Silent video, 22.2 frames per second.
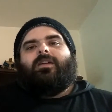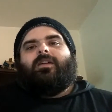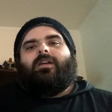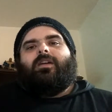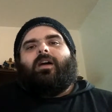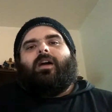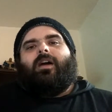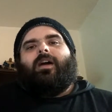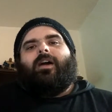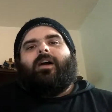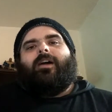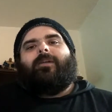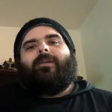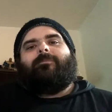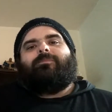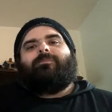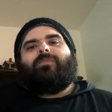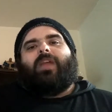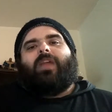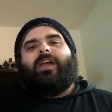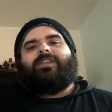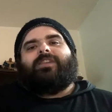Uh,
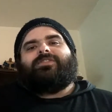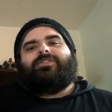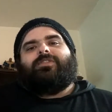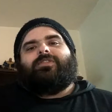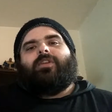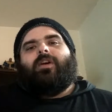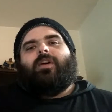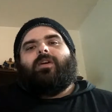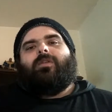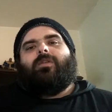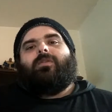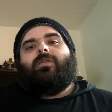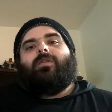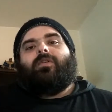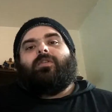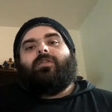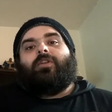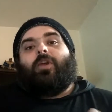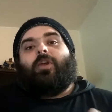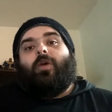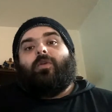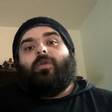as you know,
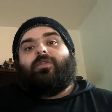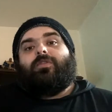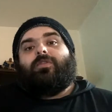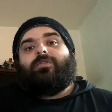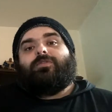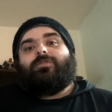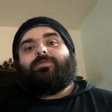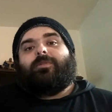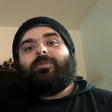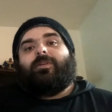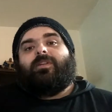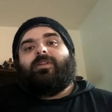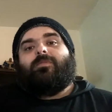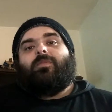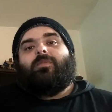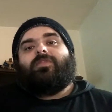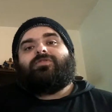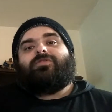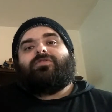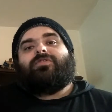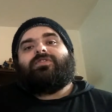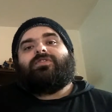Goku's pretty
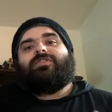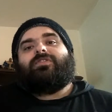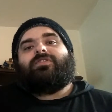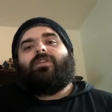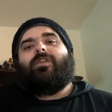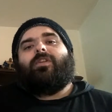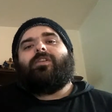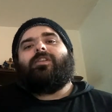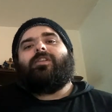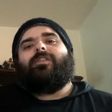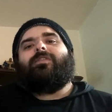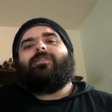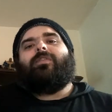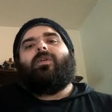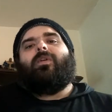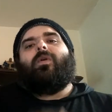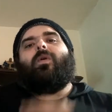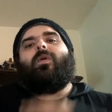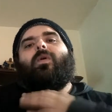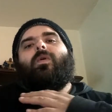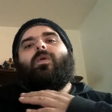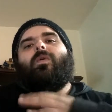much the star of the
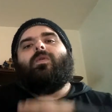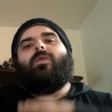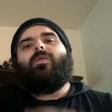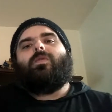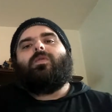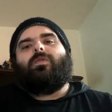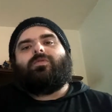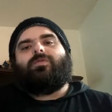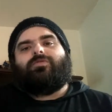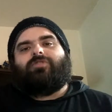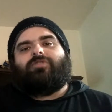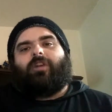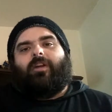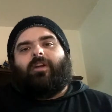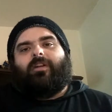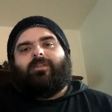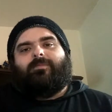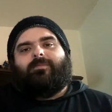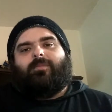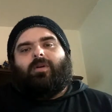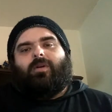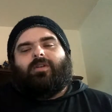whole
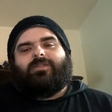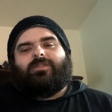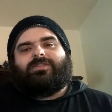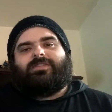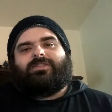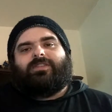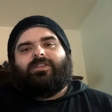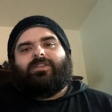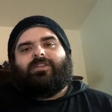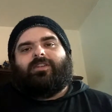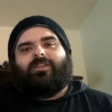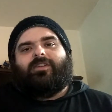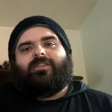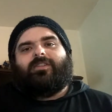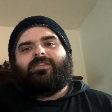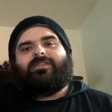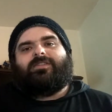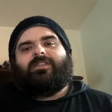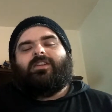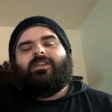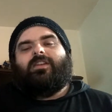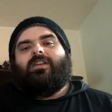Dragon Ball
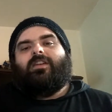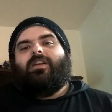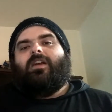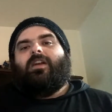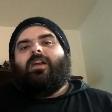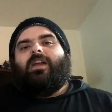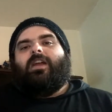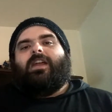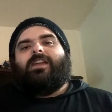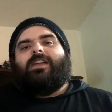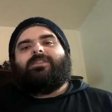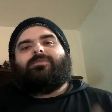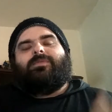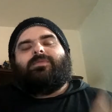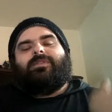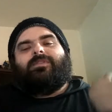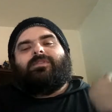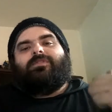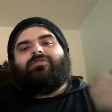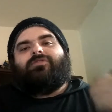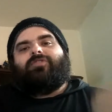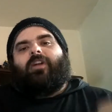series. He's
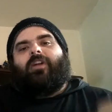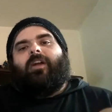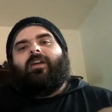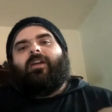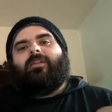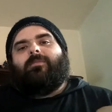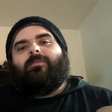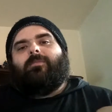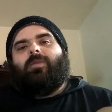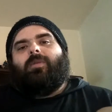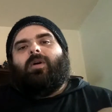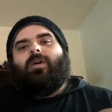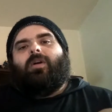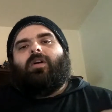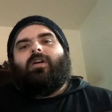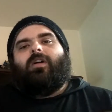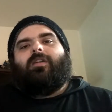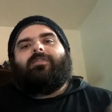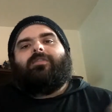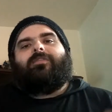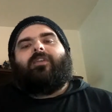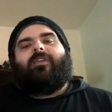been Dragon
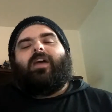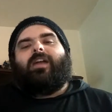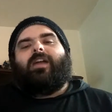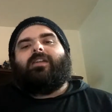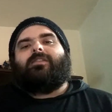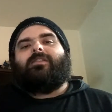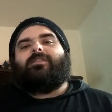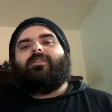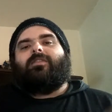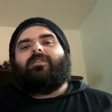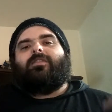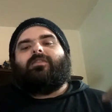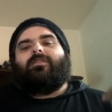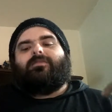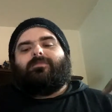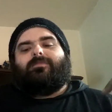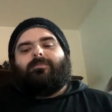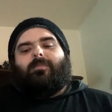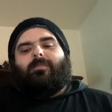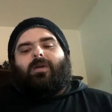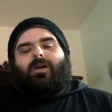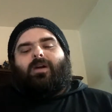Ball fighting
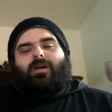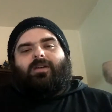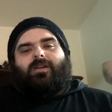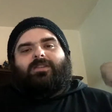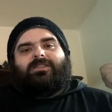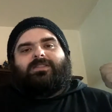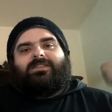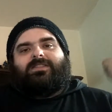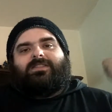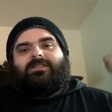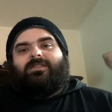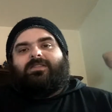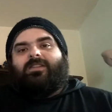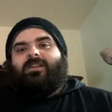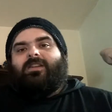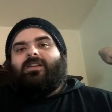amongst